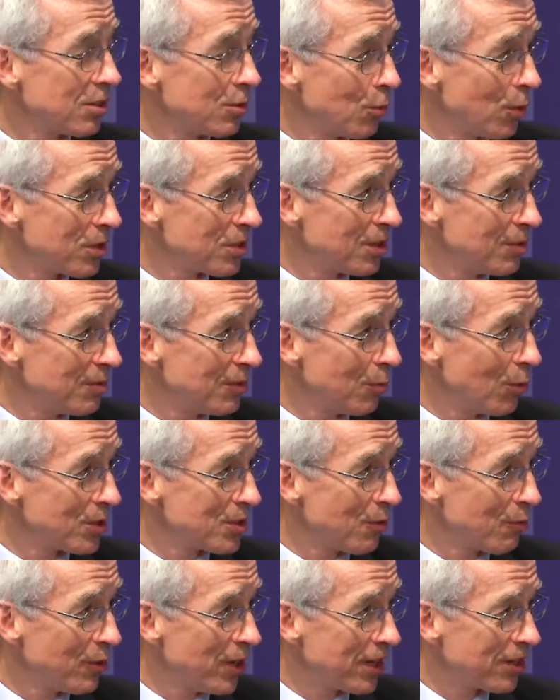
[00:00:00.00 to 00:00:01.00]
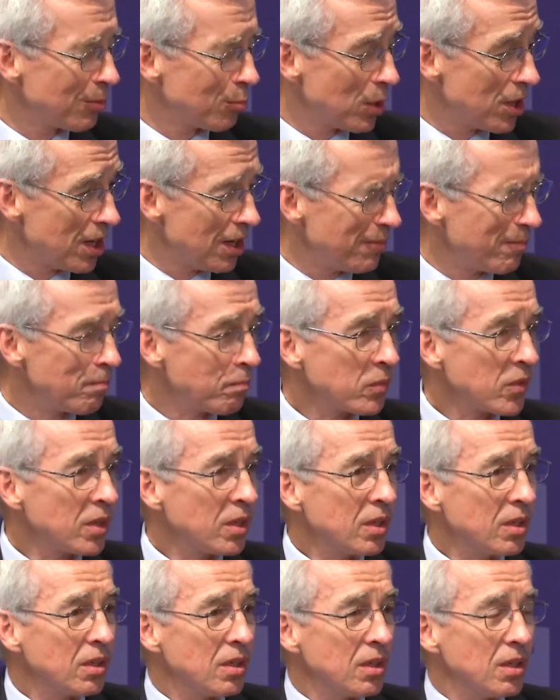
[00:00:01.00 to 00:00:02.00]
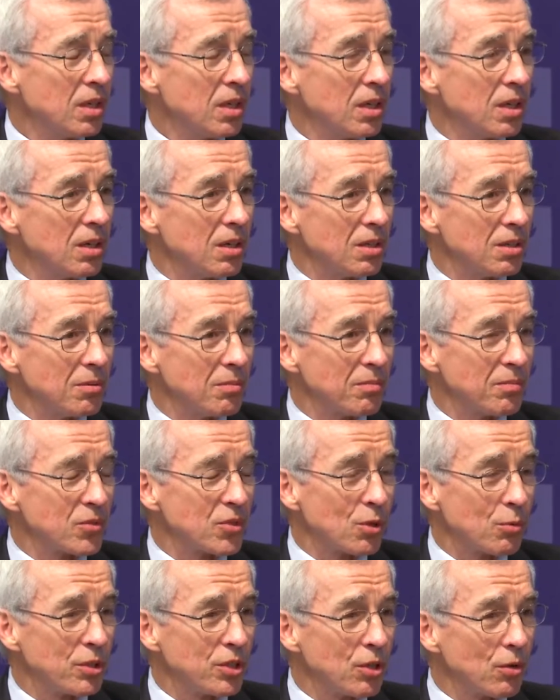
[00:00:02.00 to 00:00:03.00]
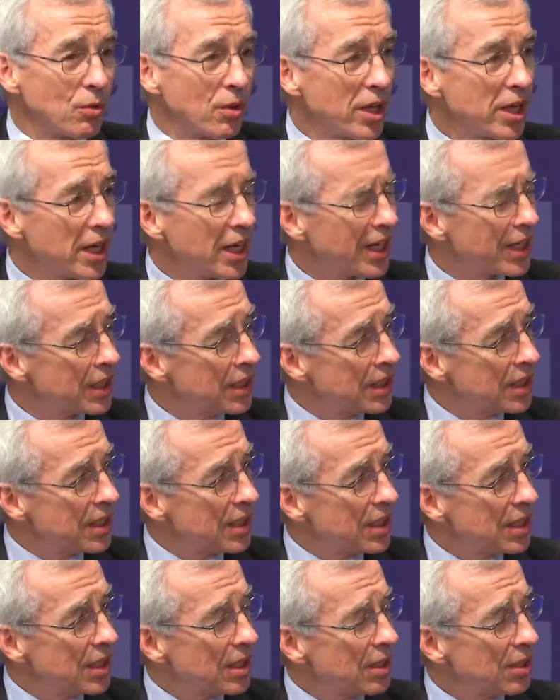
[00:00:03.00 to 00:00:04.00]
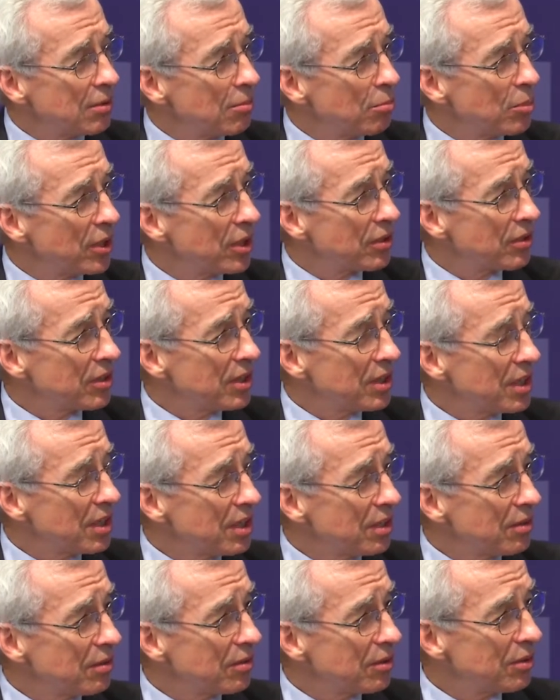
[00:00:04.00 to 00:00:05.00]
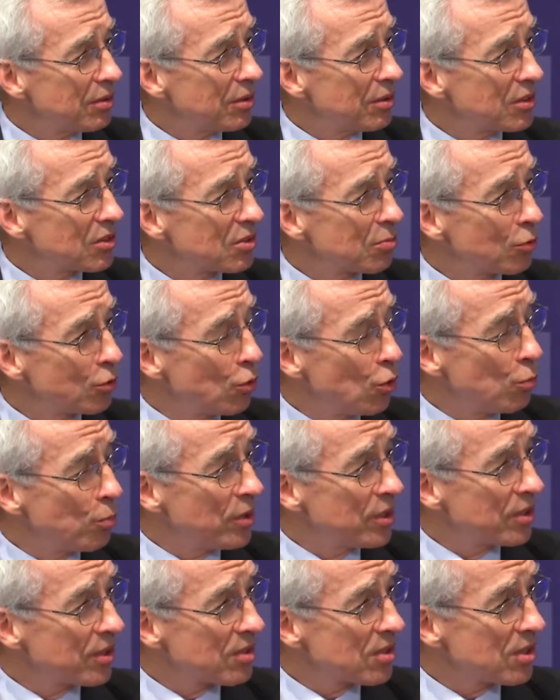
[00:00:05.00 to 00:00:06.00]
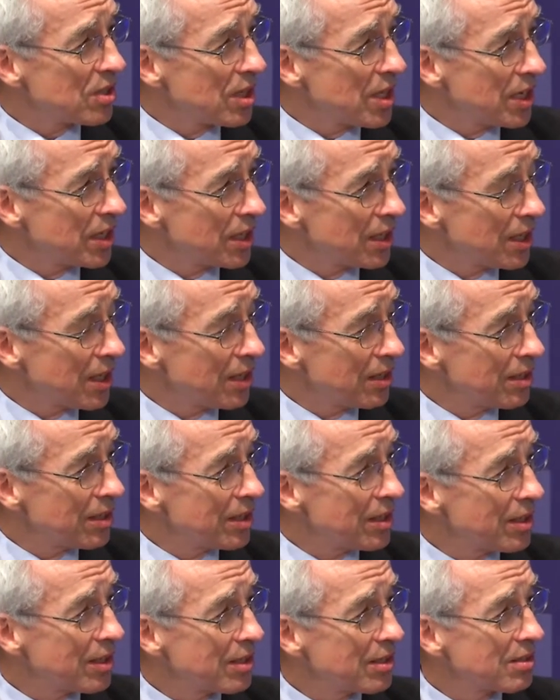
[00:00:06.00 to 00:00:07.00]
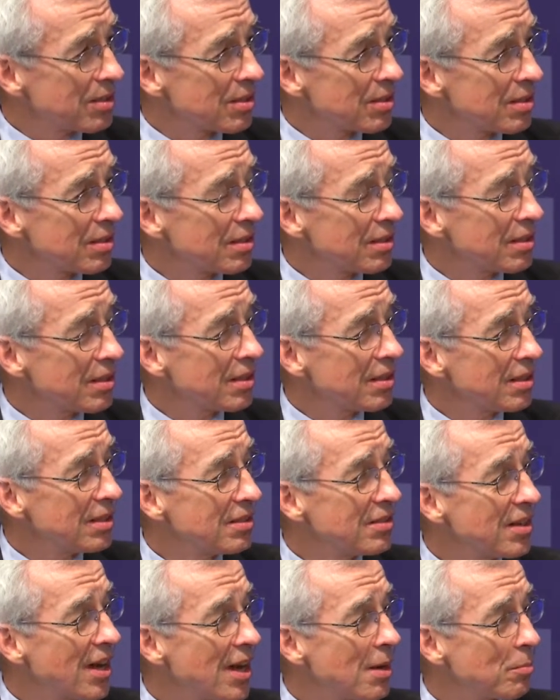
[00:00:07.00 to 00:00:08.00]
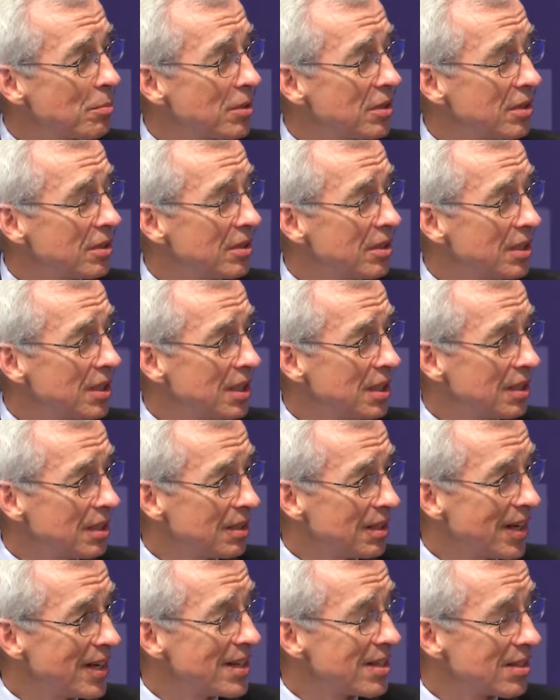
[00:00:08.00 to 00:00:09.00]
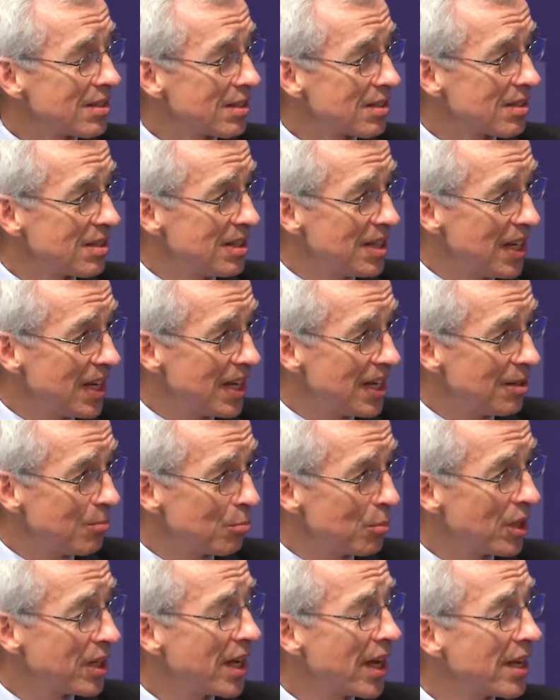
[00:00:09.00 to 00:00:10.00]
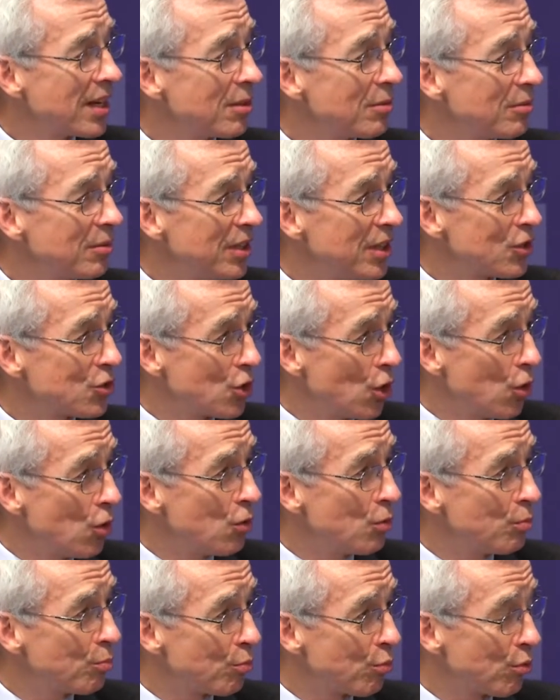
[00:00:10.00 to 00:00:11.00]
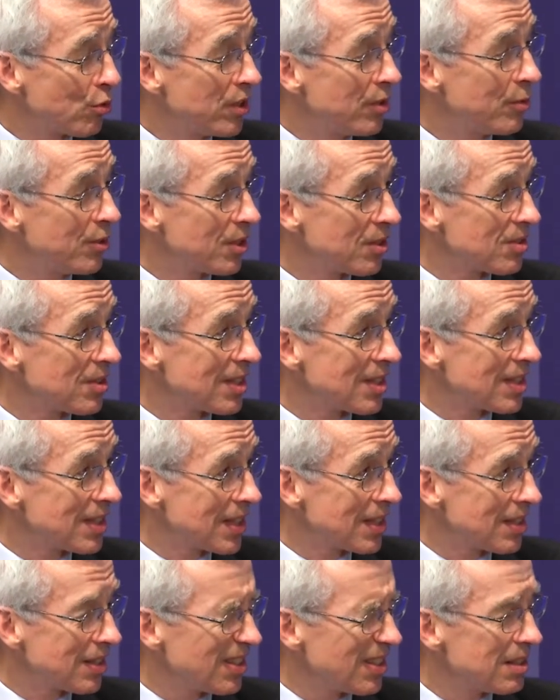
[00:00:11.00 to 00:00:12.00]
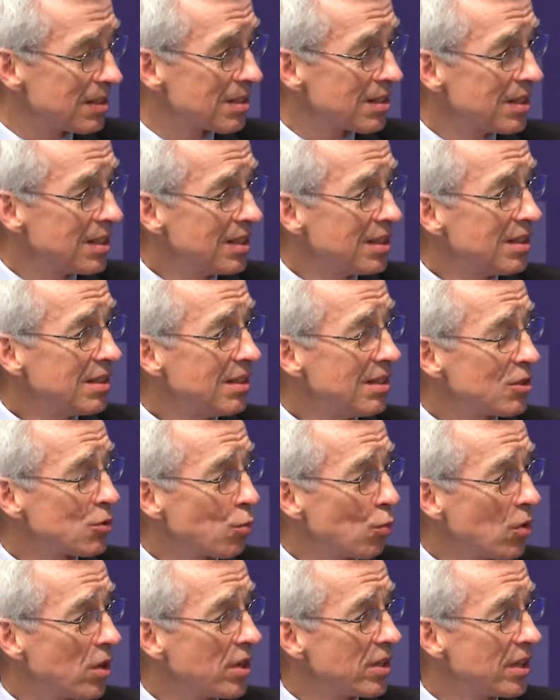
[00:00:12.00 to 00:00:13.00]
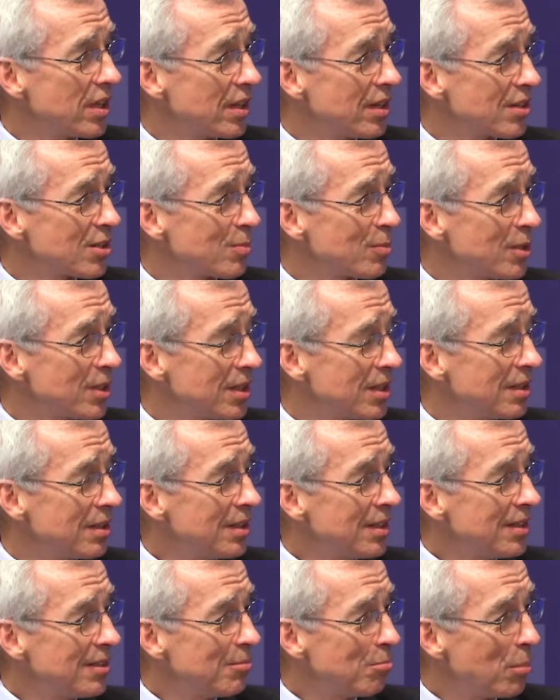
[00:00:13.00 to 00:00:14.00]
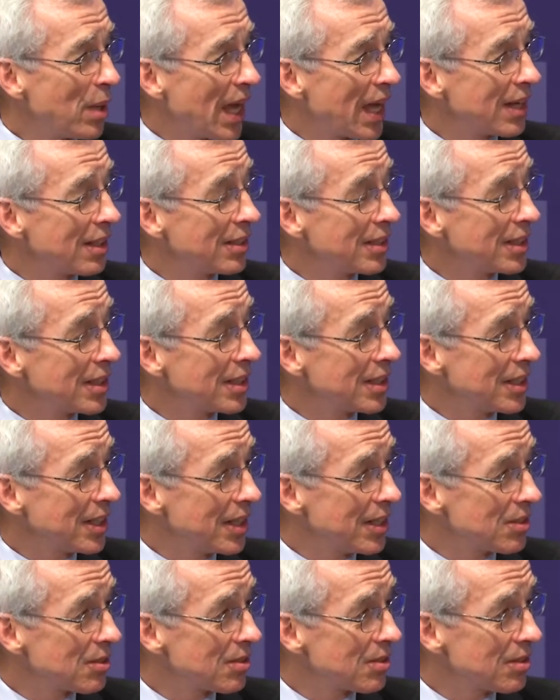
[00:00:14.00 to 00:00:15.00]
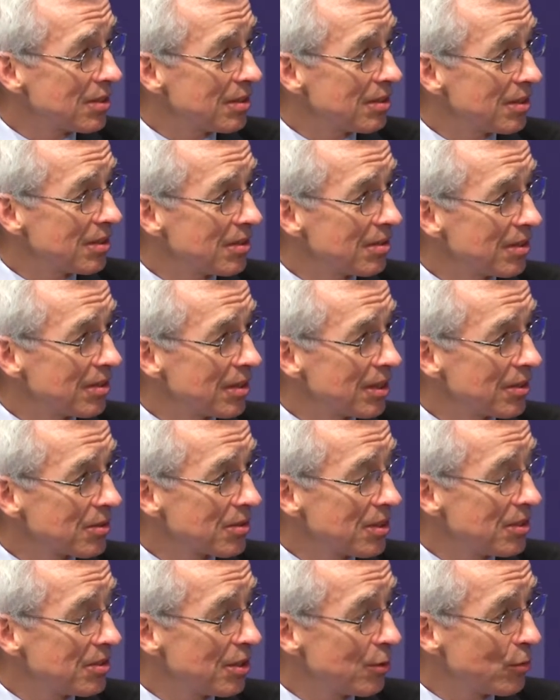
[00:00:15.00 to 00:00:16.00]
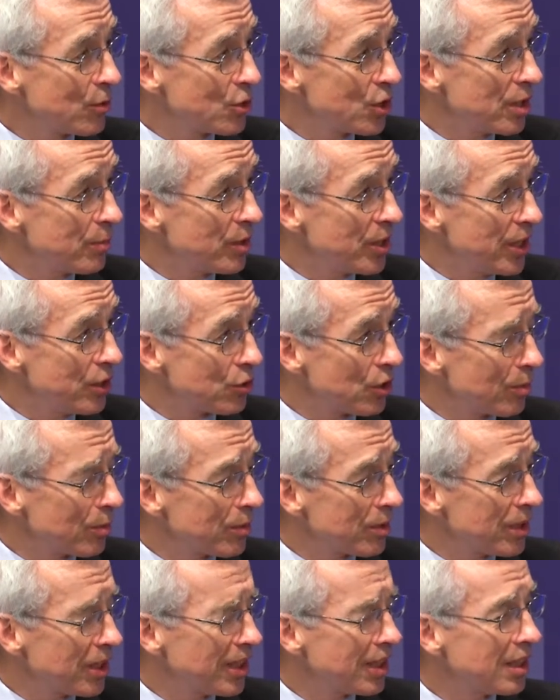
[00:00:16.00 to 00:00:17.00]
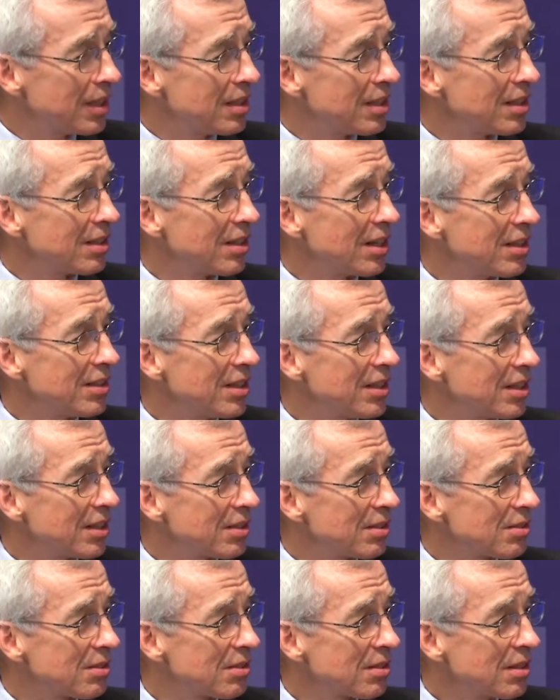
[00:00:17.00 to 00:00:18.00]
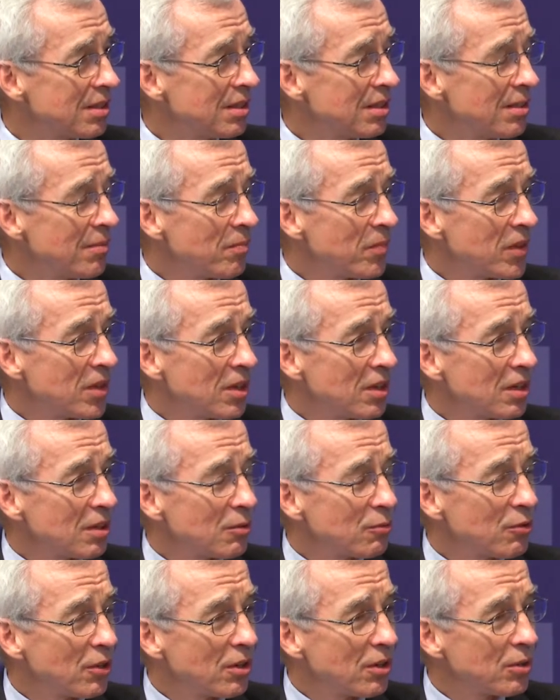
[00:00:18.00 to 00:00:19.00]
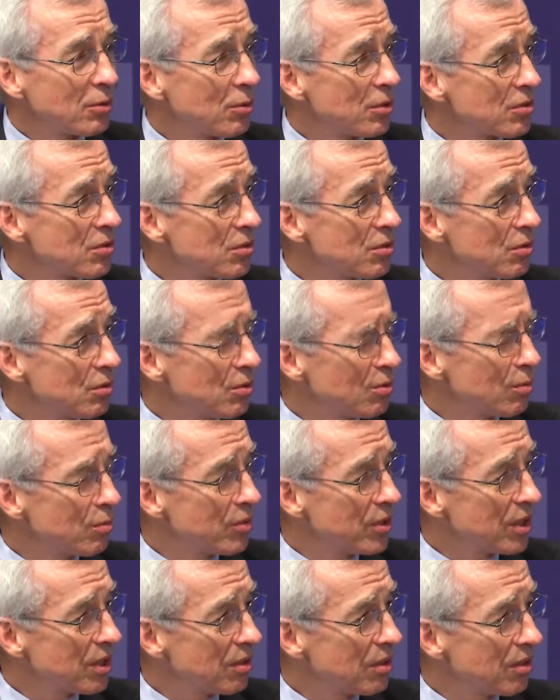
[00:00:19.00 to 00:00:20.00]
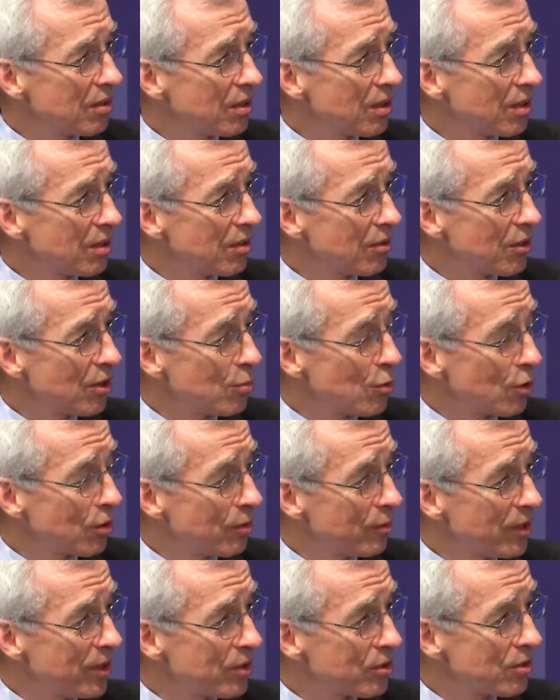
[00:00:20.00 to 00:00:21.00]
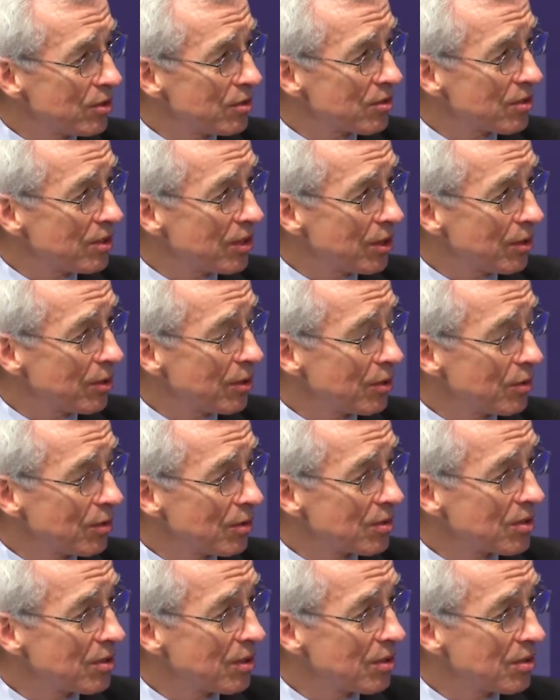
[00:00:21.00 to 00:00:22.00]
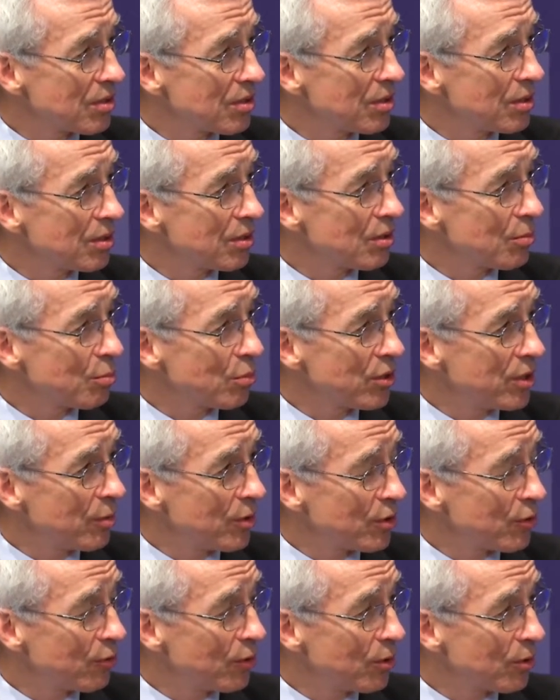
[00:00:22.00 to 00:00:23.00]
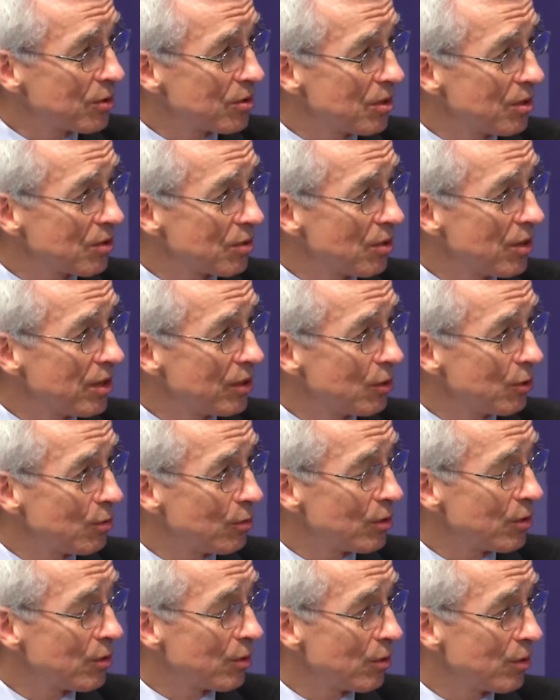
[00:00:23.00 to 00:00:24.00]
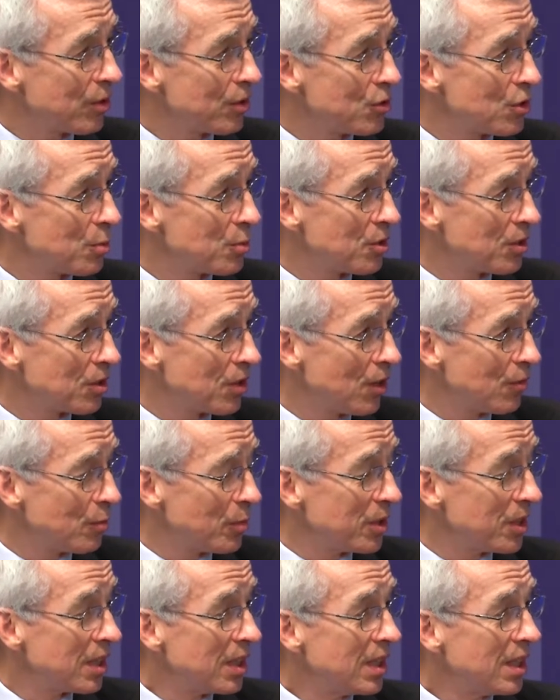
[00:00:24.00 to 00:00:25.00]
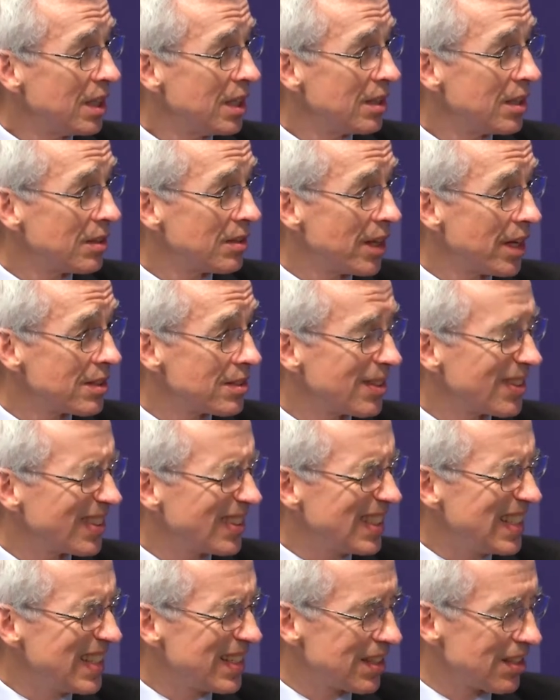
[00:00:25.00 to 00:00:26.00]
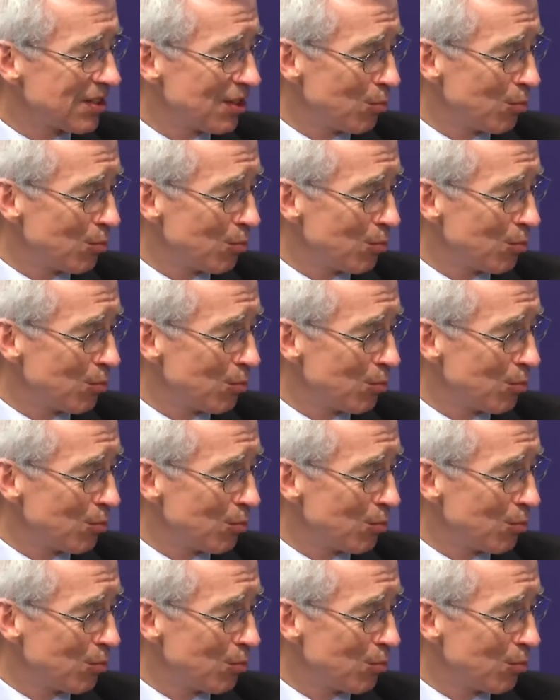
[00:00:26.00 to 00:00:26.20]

it wasn't, was in fact a bomb. Um, so we know that. Uh, but the group in the Sinai that has adopted the ISIS name, but had a, its own previous existence, is one that has been battling against the el-Sisi regime in Egypt. And uh, I think it's uh, fair to assume that uh, their motivations and their interests are still pretty much focused on trying to overthrow the Egyptian government, and that that's at least as